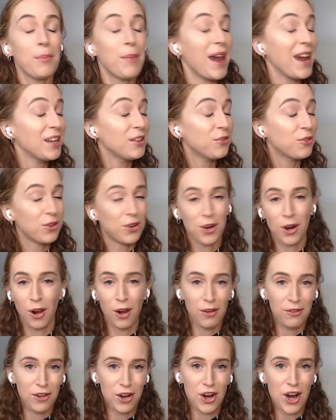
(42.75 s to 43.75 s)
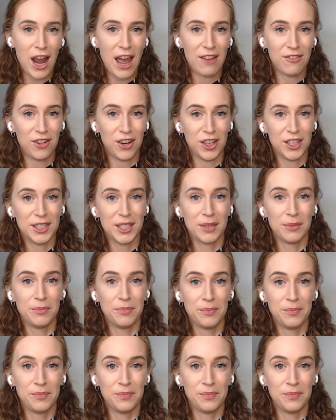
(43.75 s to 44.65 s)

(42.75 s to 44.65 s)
paid for all of your efforts.